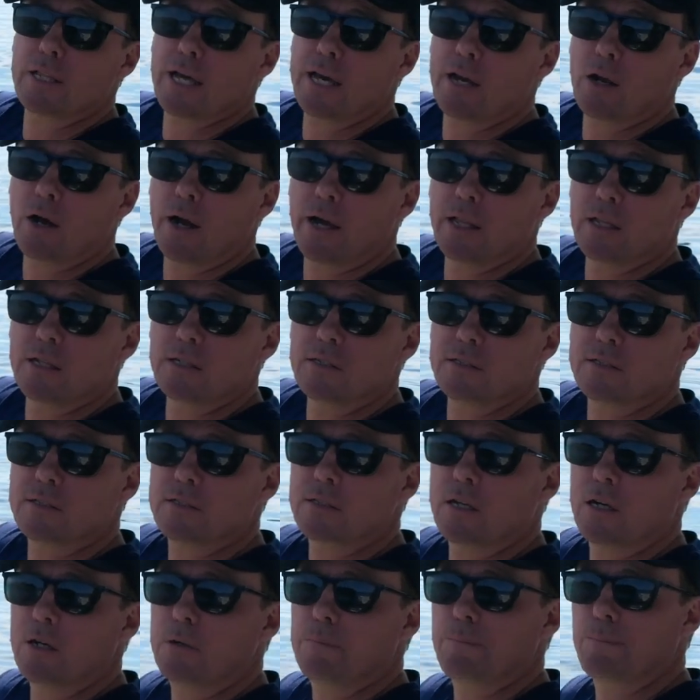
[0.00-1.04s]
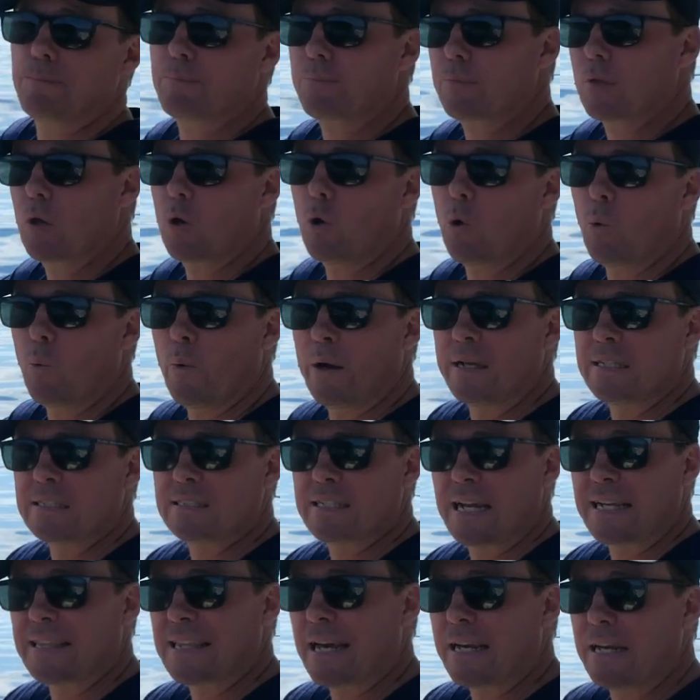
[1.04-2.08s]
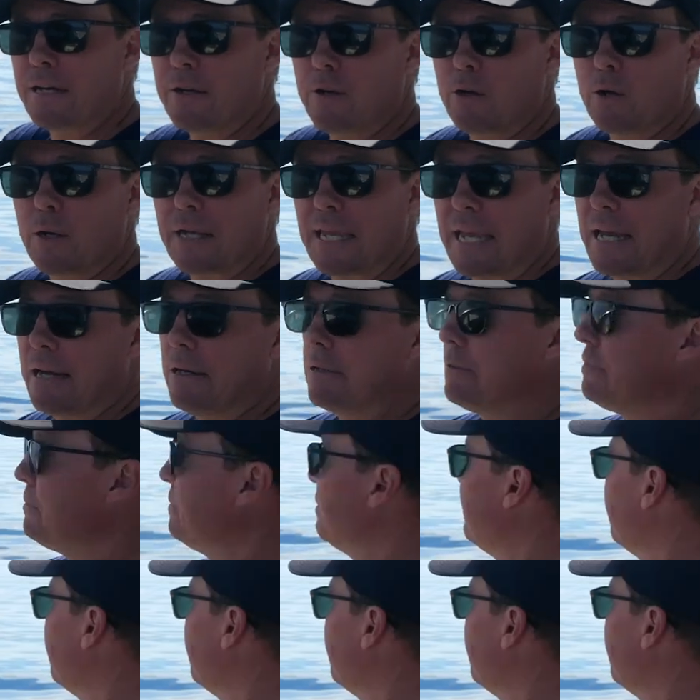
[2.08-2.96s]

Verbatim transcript: that island so always take that into account